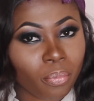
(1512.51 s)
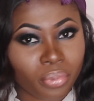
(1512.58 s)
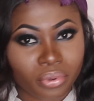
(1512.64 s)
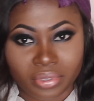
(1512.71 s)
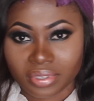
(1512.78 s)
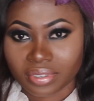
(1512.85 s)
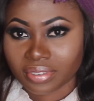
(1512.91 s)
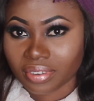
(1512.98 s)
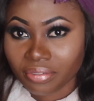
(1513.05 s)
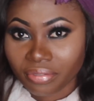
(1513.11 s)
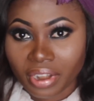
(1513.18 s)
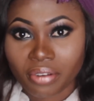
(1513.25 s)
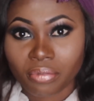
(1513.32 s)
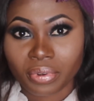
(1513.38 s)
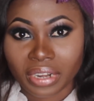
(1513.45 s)
But
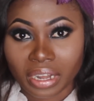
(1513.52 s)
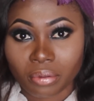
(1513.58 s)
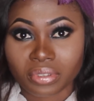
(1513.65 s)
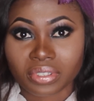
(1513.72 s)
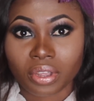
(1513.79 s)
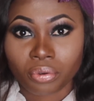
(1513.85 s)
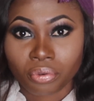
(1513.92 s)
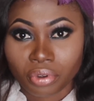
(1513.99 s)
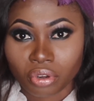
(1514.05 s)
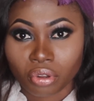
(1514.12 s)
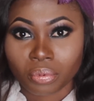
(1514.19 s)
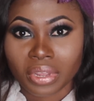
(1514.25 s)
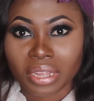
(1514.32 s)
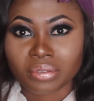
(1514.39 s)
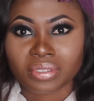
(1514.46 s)
right when I was now growing
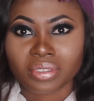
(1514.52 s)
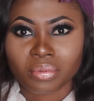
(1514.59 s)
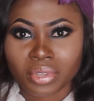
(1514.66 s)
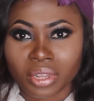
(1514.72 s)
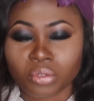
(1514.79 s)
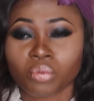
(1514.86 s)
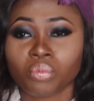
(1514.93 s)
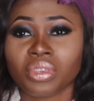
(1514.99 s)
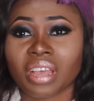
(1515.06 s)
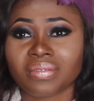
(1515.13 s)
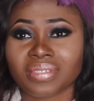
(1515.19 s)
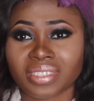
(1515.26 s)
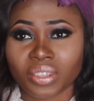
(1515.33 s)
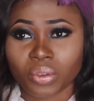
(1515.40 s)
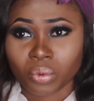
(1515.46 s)
up, they have to tell me you have
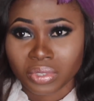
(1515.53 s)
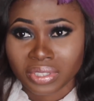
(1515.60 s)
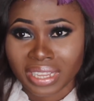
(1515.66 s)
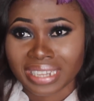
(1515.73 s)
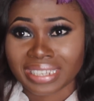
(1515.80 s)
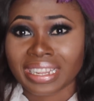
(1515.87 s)
to take water.